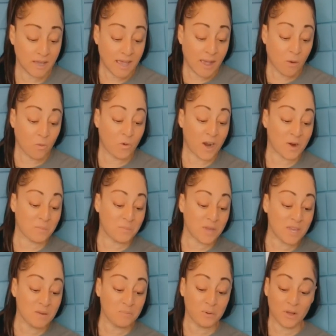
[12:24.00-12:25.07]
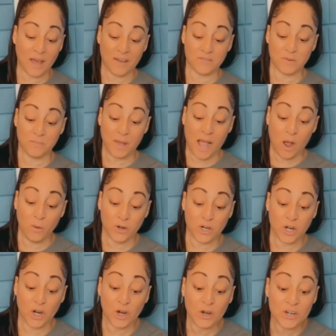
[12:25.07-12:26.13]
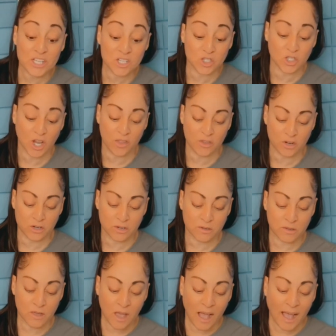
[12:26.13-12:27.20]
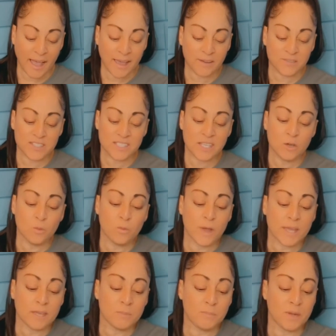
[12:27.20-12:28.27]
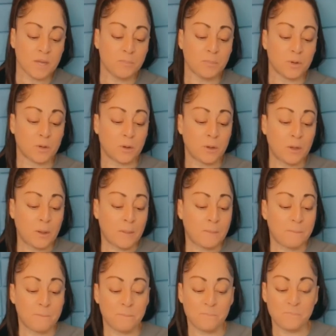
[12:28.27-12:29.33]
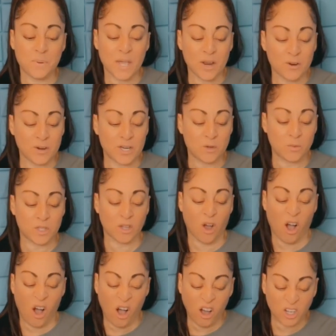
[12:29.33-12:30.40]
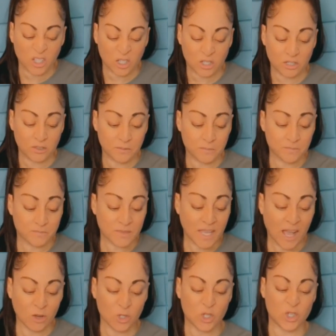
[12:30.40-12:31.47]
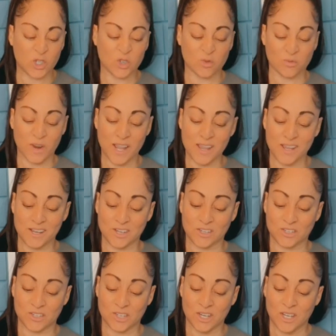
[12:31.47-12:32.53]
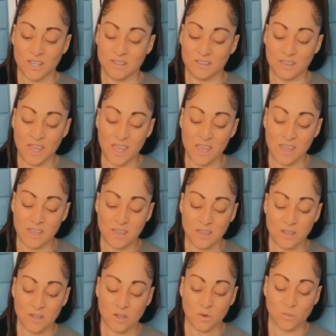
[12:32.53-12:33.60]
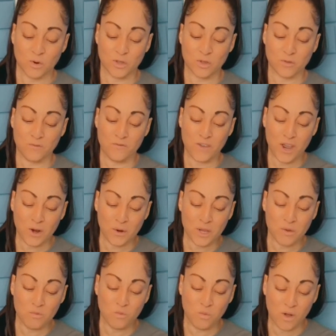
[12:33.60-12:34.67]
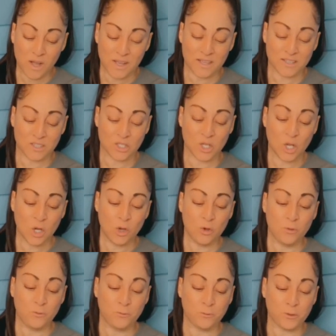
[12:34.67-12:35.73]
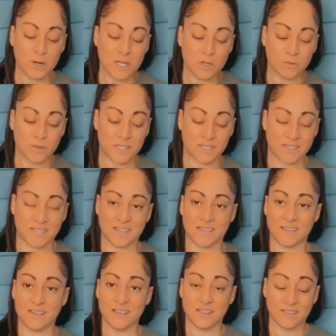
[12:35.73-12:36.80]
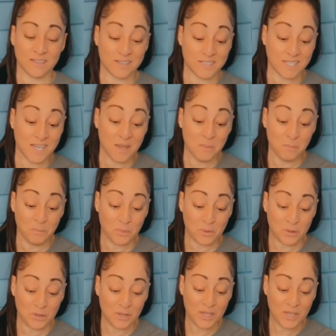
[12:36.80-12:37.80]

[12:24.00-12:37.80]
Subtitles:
where people have the power to hurt each other. I have seen wicked people buried with honor. How strange! They were the very ones who frequented the temple